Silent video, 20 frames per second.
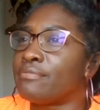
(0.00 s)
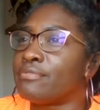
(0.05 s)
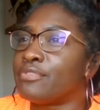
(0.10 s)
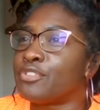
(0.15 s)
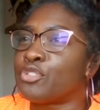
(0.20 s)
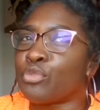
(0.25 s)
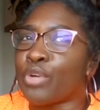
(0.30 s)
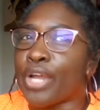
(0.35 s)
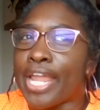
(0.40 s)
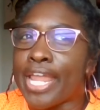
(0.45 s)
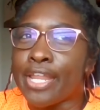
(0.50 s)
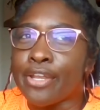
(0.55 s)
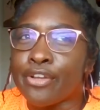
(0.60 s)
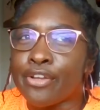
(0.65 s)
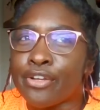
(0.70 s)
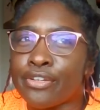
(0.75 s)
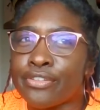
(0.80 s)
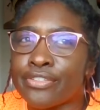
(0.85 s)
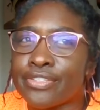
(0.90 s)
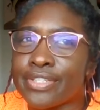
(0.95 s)
it eh,
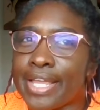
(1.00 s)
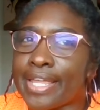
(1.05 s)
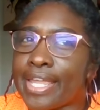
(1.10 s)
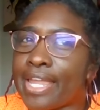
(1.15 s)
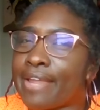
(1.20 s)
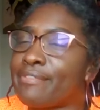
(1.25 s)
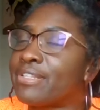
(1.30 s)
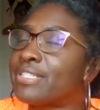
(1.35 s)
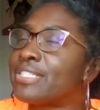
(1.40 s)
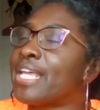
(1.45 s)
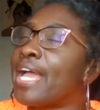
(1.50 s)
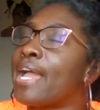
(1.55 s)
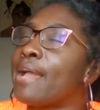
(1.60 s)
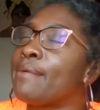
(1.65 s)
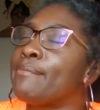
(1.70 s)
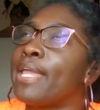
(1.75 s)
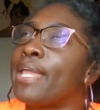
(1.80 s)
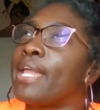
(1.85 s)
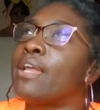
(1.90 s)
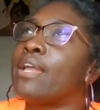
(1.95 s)
drainers like every
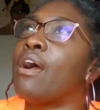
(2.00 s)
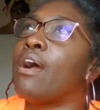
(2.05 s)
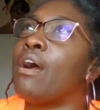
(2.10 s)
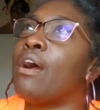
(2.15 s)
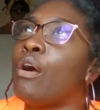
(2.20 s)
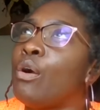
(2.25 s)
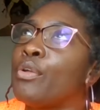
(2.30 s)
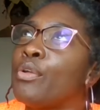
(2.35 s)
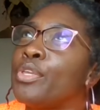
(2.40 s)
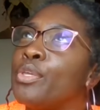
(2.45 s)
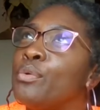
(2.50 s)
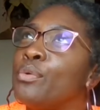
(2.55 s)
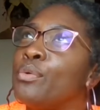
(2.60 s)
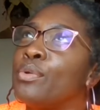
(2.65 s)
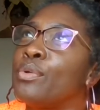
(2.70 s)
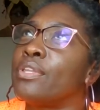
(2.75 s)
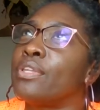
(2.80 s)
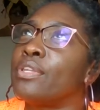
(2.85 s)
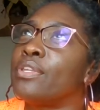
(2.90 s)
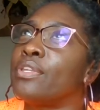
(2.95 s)
time they call
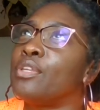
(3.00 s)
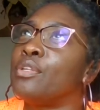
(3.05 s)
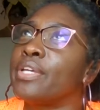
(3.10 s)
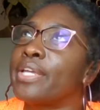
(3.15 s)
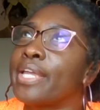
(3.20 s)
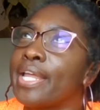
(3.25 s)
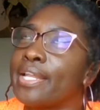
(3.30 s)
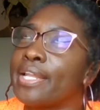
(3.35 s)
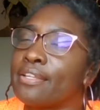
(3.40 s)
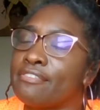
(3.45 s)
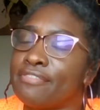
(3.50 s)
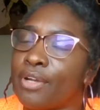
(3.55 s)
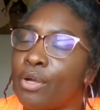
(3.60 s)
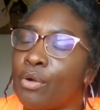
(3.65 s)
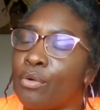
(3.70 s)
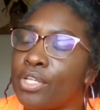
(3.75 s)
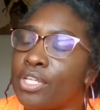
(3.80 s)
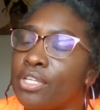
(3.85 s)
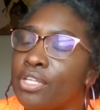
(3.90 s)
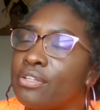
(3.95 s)
you you look at the
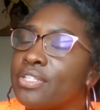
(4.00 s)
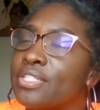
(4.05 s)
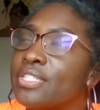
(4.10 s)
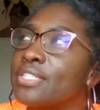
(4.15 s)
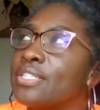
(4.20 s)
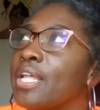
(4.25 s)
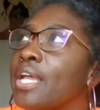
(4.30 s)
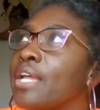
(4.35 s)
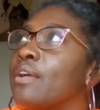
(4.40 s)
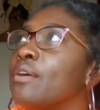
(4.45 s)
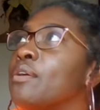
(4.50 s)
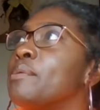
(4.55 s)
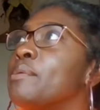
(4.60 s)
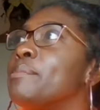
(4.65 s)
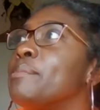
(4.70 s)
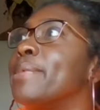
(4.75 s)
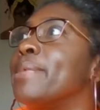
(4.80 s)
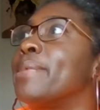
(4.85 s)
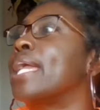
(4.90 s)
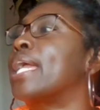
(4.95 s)
phone and you're just like,
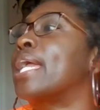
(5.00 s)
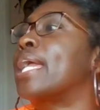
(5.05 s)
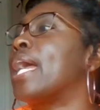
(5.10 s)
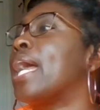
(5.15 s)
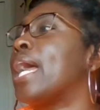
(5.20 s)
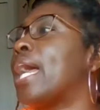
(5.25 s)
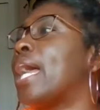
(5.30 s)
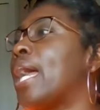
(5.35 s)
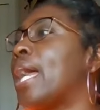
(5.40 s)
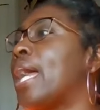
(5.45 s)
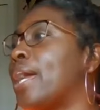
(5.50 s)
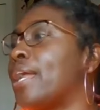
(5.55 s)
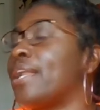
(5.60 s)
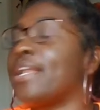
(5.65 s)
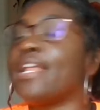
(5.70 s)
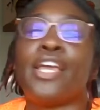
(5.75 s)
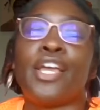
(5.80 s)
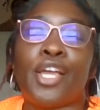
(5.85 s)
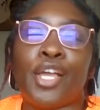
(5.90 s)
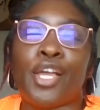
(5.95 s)
"Oh my
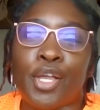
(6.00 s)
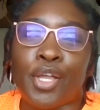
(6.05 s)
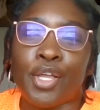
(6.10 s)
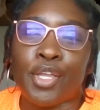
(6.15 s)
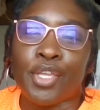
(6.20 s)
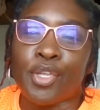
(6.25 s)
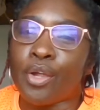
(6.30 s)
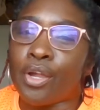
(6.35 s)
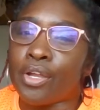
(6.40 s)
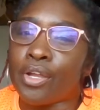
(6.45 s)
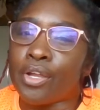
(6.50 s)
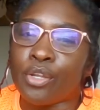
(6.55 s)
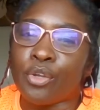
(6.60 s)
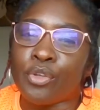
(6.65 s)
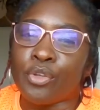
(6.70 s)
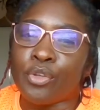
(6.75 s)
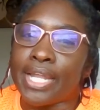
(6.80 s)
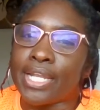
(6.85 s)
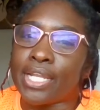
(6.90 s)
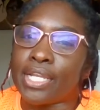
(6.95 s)
god." you already
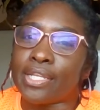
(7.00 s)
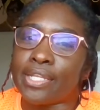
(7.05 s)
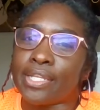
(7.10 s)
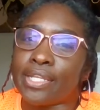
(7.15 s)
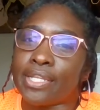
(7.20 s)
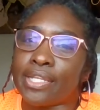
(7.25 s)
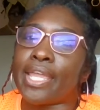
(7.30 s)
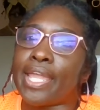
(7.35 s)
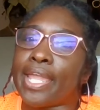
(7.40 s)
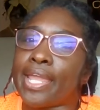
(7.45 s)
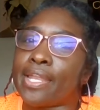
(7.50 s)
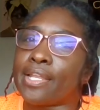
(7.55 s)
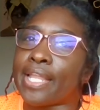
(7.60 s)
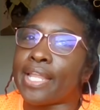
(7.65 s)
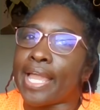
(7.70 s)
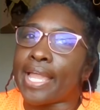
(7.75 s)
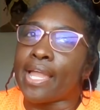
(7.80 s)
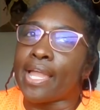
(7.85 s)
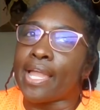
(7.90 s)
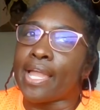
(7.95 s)
know you got to
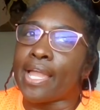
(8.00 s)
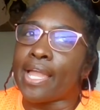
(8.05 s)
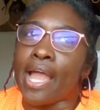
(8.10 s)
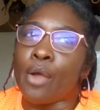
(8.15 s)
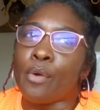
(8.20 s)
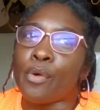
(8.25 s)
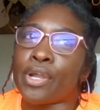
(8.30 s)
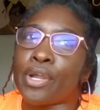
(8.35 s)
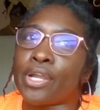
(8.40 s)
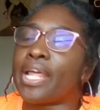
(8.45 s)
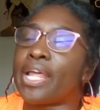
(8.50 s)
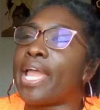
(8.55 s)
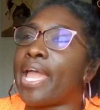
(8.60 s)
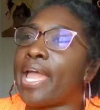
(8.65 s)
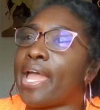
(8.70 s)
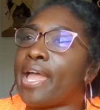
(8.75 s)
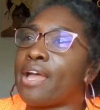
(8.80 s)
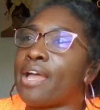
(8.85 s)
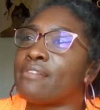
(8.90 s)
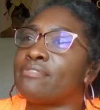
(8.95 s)
dedicate like an hour and a
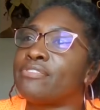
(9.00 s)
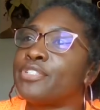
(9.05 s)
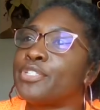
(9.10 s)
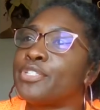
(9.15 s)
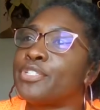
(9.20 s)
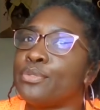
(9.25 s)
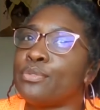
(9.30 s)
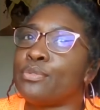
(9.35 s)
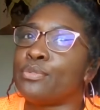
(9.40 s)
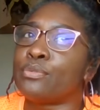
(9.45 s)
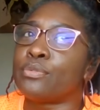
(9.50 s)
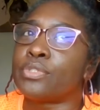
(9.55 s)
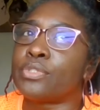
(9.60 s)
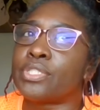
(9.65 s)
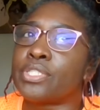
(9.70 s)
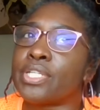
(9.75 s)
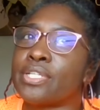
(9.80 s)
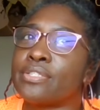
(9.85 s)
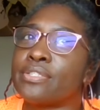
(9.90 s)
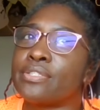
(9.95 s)
half to
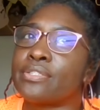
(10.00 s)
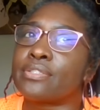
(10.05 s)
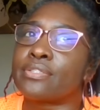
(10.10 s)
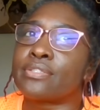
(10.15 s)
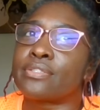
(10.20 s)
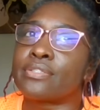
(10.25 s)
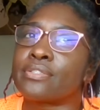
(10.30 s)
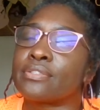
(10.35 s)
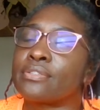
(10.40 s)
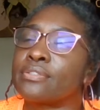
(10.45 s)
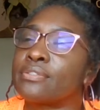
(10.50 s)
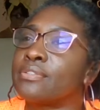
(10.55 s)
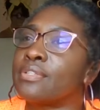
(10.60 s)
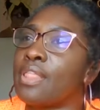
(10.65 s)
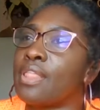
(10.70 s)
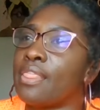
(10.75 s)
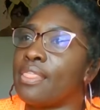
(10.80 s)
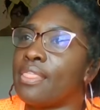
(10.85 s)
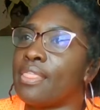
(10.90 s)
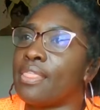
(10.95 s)
just
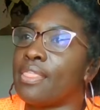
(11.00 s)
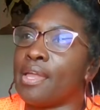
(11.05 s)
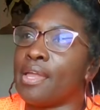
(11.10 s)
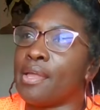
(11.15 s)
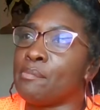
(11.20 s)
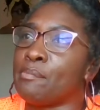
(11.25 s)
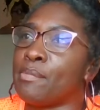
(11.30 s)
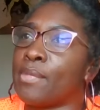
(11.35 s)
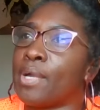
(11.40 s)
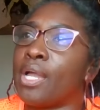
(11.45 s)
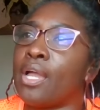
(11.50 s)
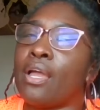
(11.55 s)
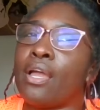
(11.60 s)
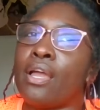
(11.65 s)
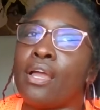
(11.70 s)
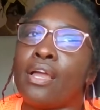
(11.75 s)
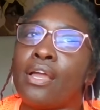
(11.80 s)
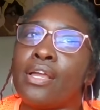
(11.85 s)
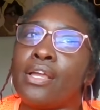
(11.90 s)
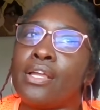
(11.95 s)
them